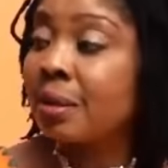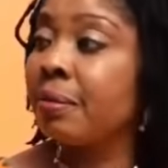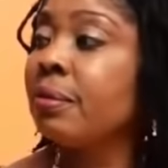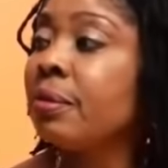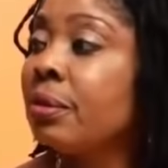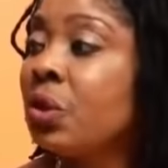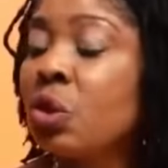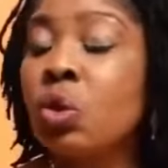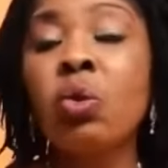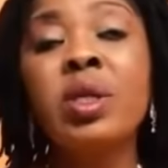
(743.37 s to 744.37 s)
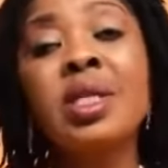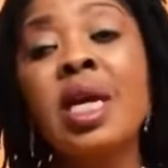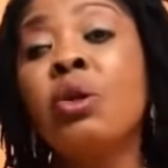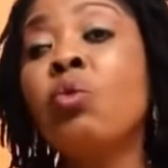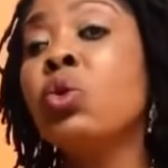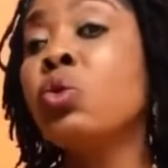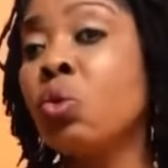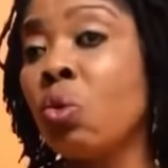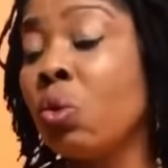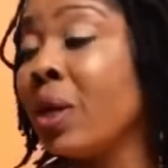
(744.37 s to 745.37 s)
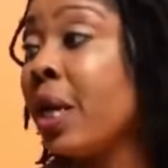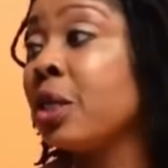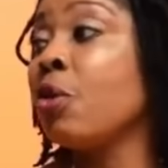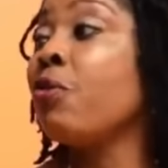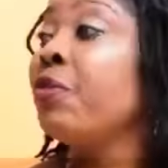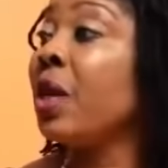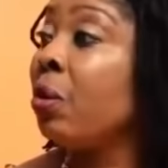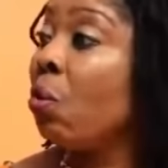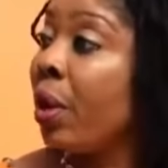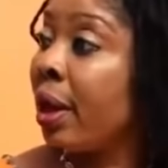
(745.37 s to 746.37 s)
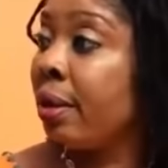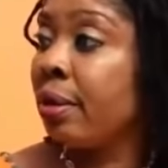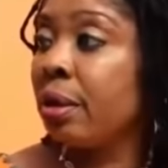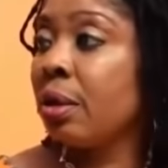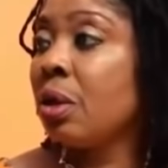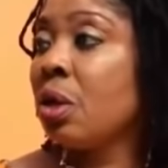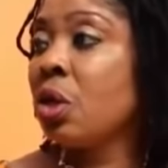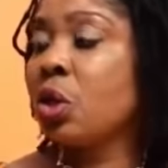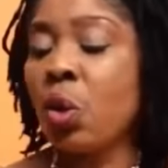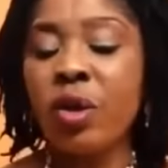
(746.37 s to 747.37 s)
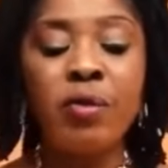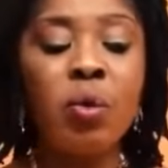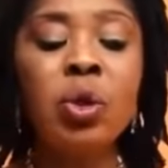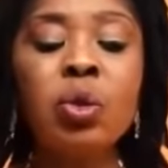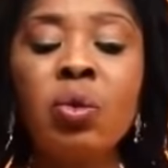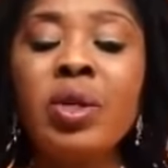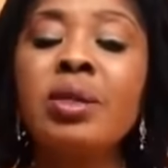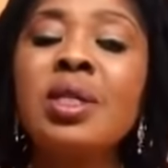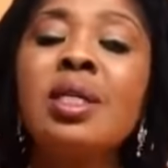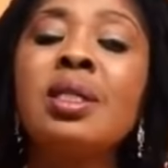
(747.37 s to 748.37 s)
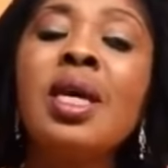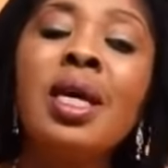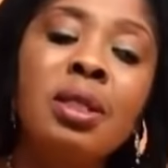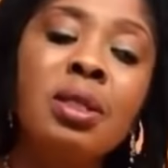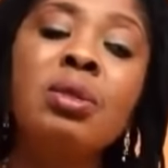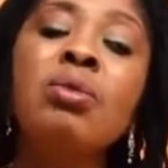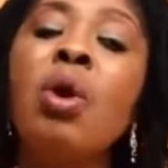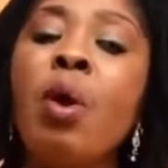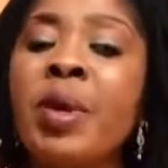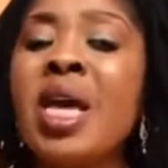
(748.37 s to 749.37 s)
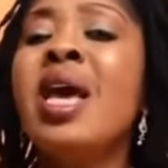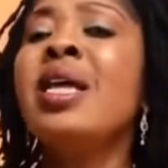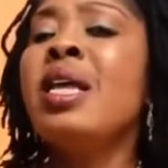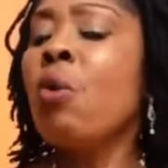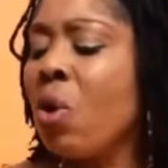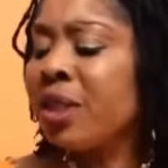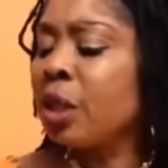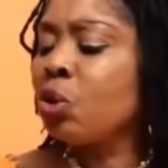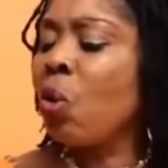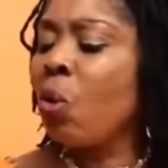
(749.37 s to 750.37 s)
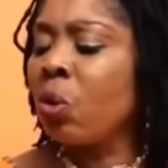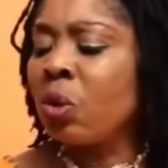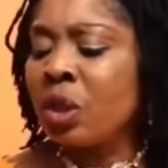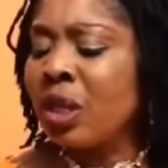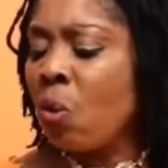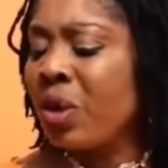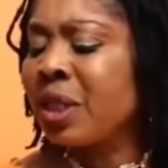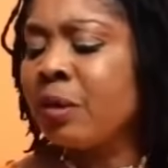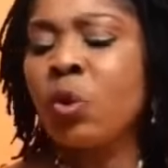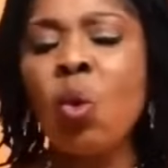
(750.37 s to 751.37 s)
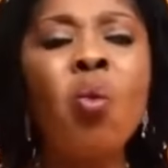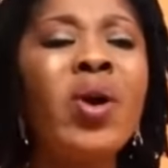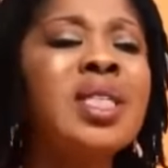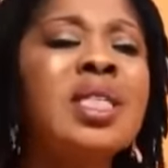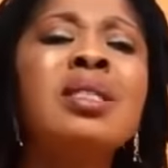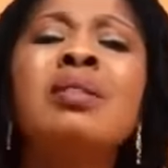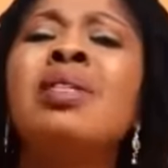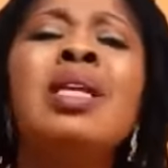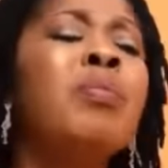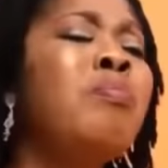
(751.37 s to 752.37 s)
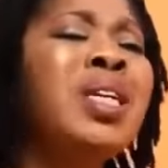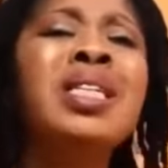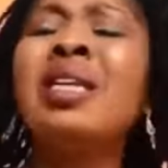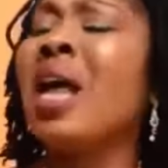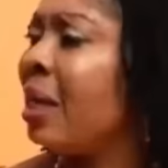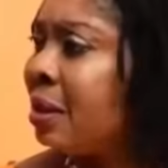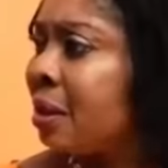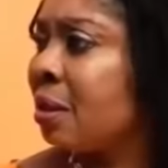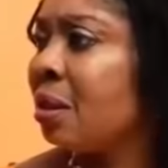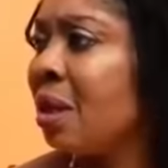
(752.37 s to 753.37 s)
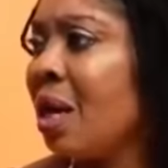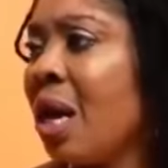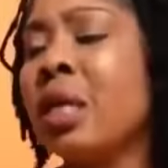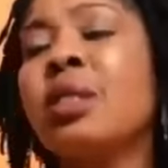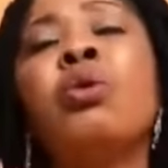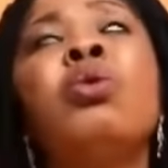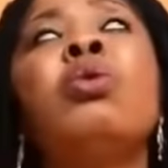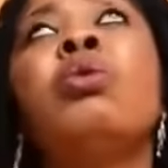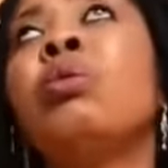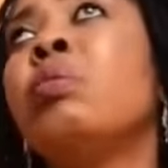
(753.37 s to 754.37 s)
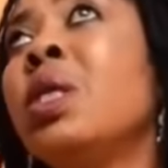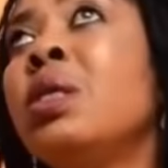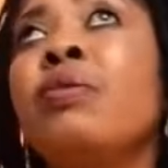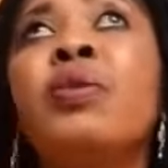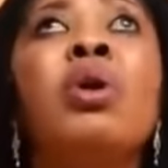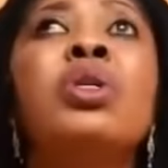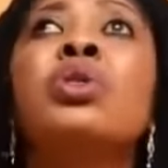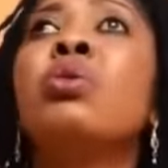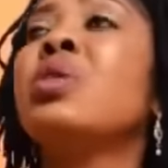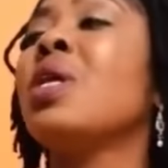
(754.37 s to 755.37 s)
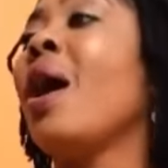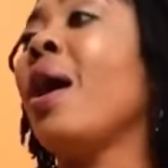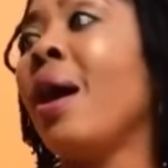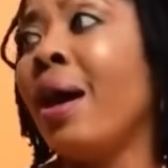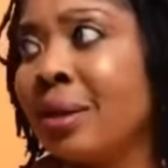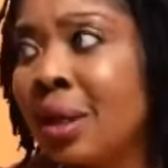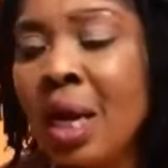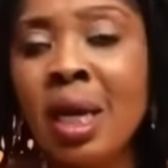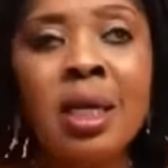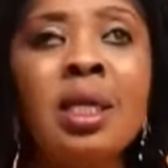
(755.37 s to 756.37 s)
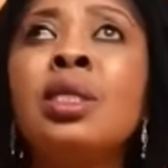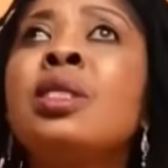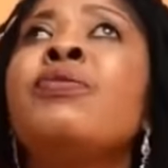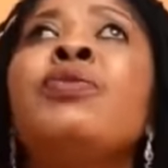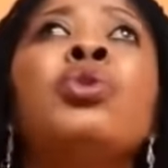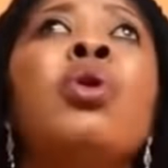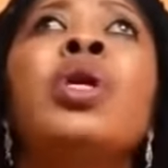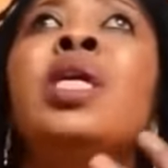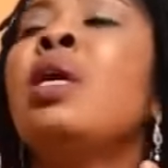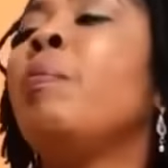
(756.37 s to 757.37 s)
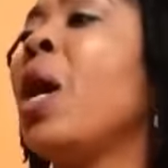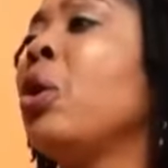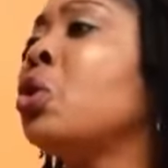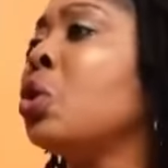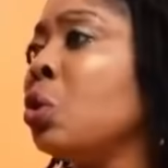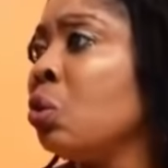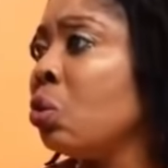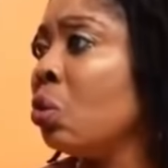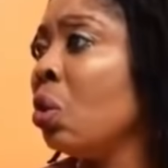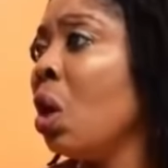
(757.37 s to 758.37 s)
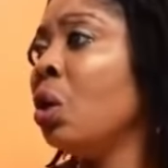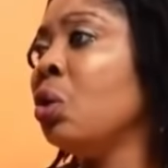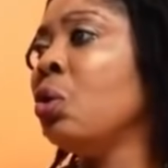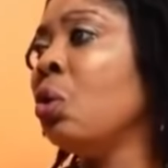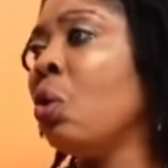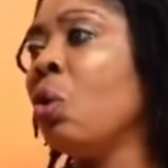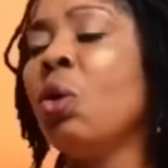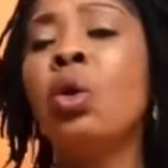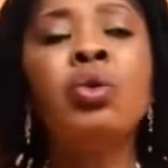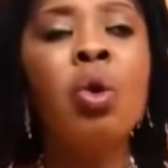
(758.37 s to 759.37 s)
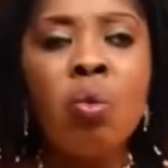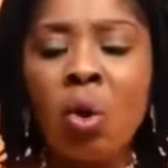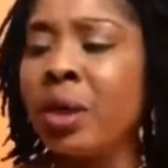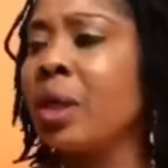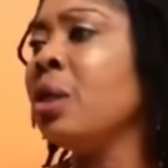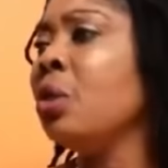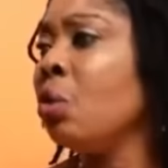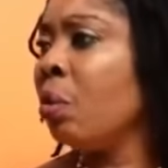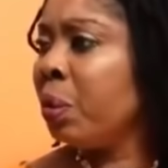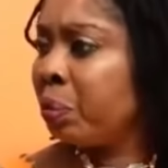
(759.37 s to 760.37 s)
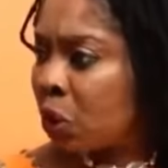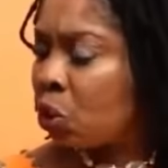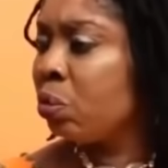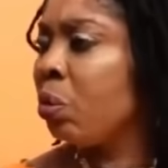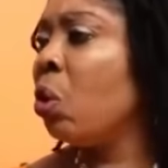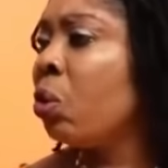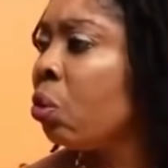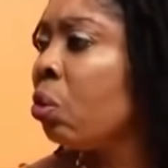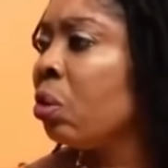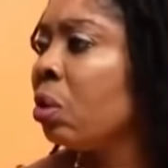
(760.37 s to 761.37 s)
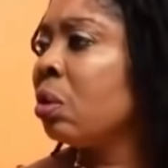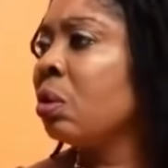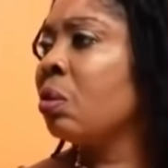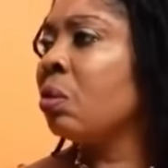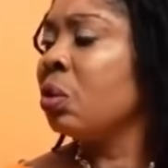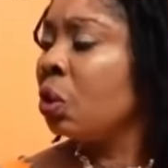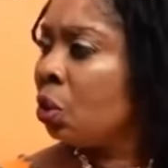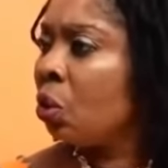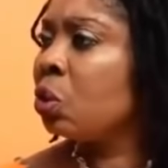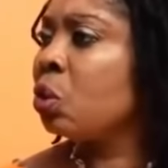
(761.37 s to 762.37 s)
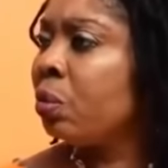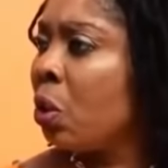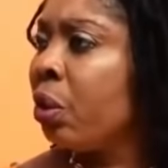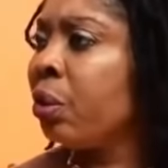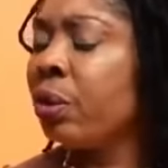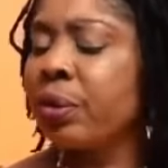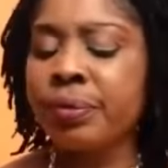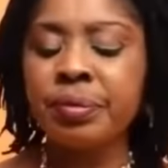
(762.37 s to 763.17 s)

So he said he wants to go, that he's not feeling well. So if you want to go, they say stay, he's still coming. They want him to wait till midnight and say, oh, man of God is so tired. He's even talking about you. Don't worry, maybe tomorrow. Tomorrow.